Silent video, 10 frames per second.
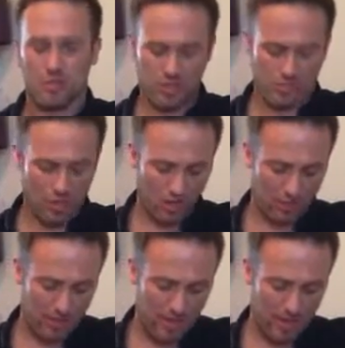just sort
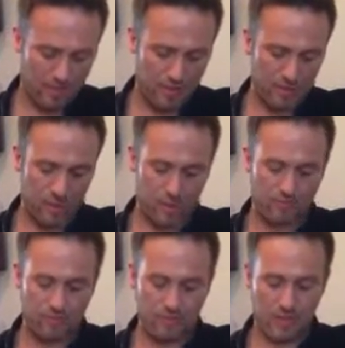of, you know,
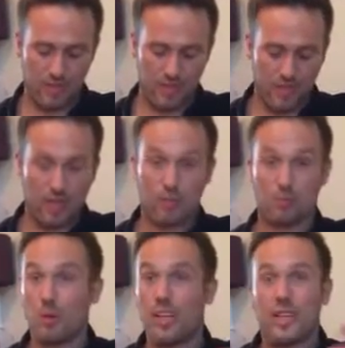I
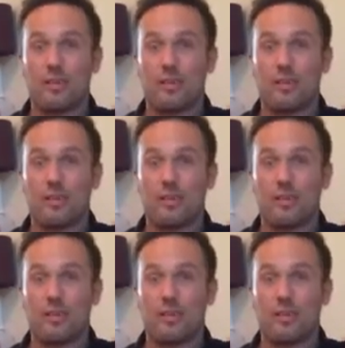was brain